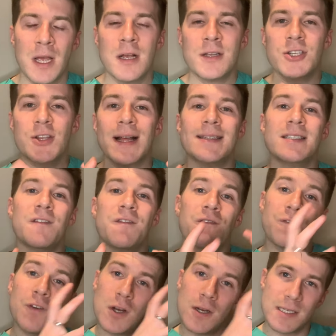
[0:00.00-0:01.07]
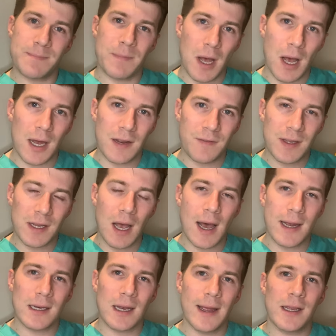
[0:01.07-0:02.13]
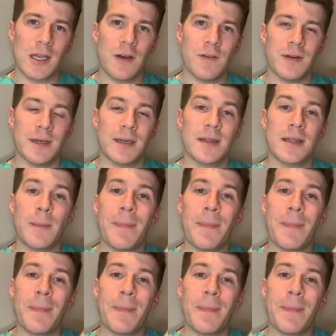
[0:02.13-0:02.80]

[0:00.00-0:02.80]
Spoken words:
So that's the first part of the guideline covered,